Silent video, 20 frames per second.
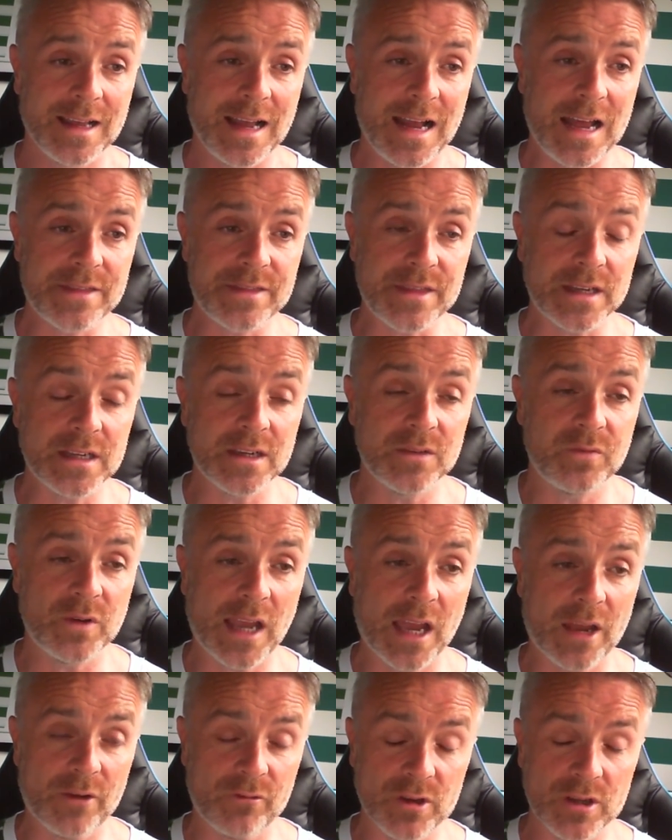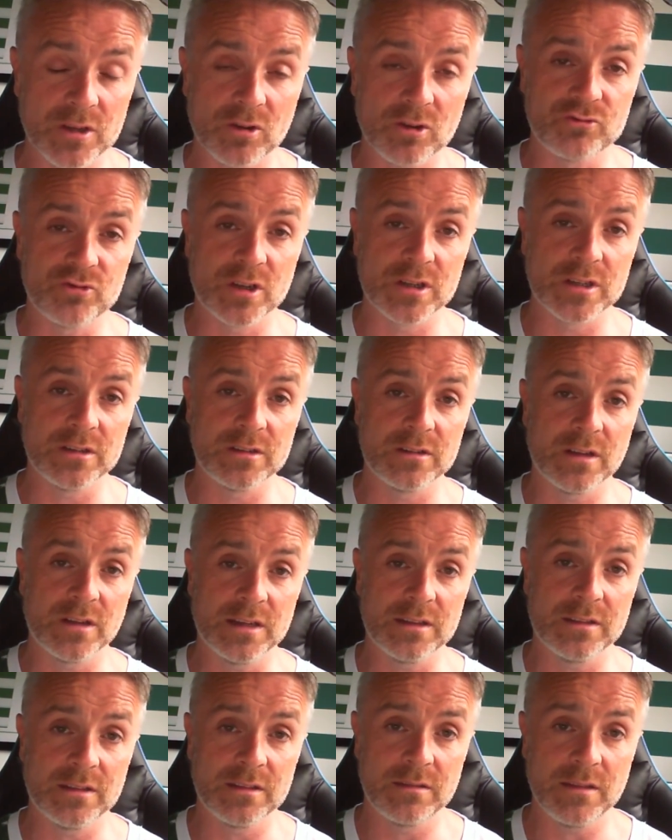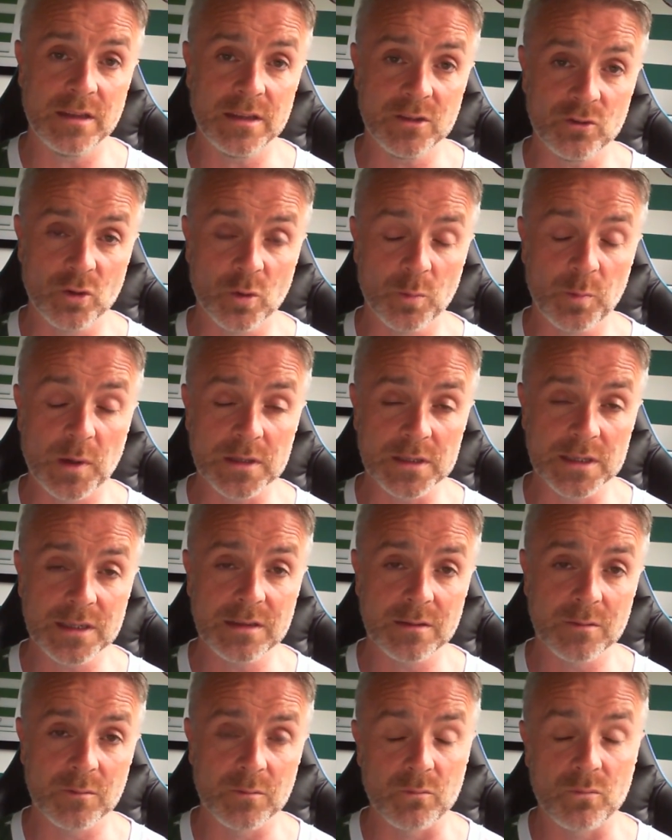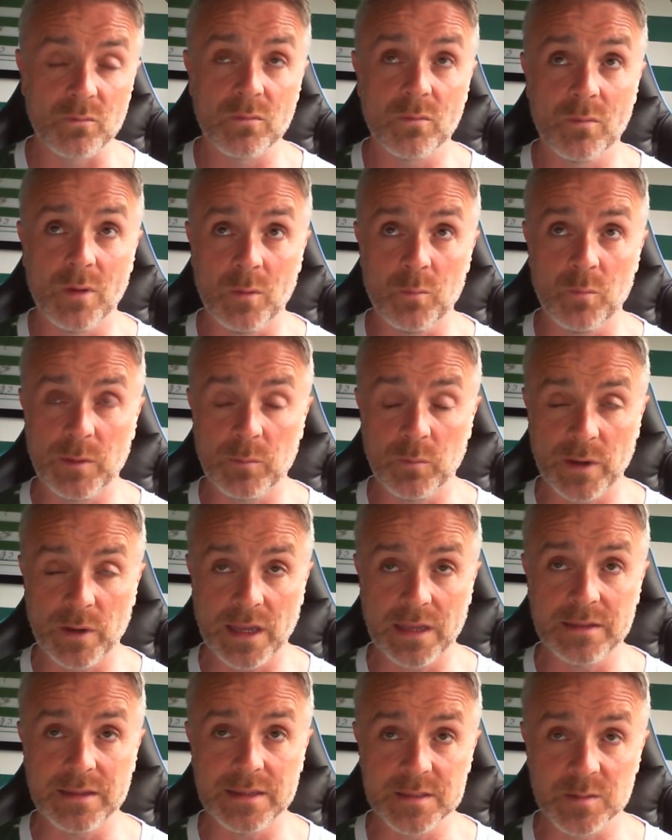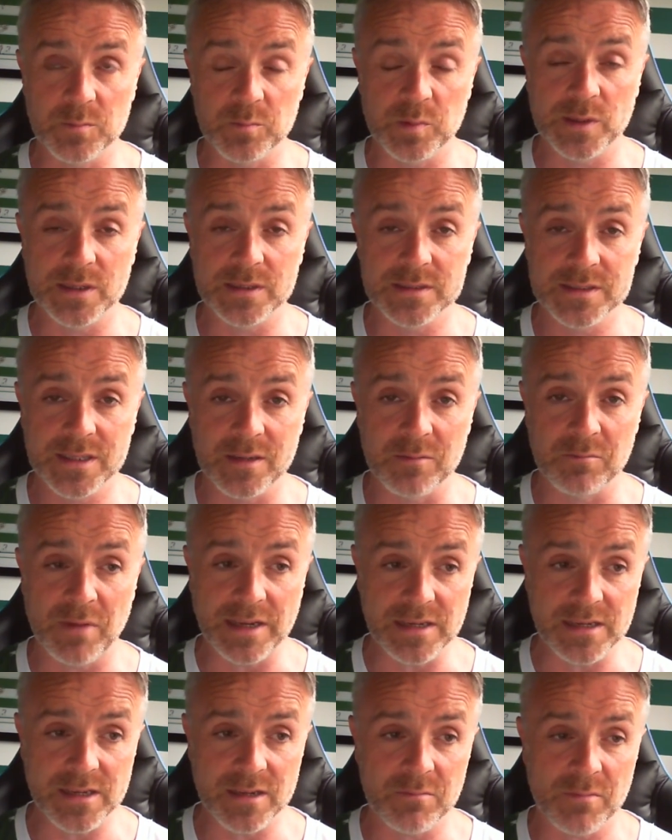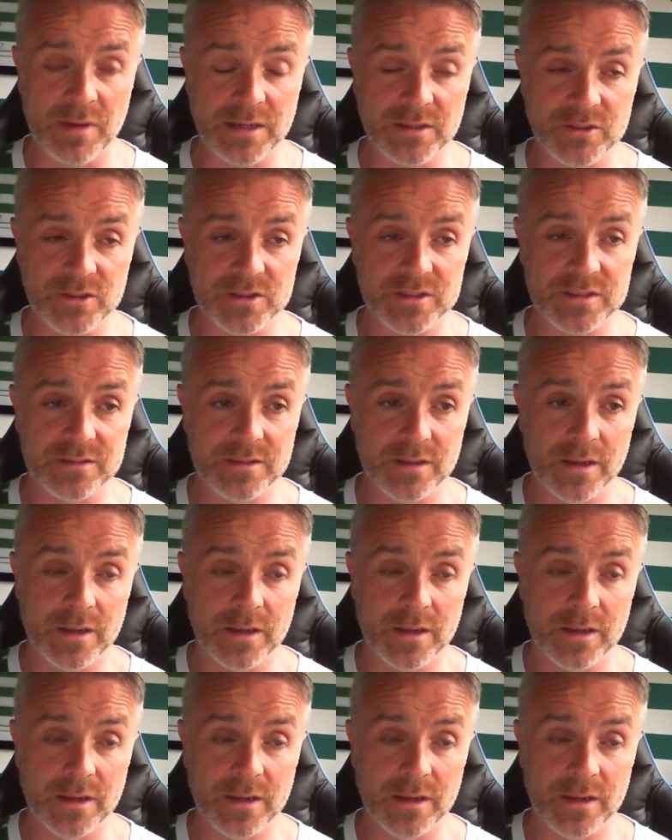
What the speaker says: I think if we get a really good run in the Europa League and we get decent players in, it might just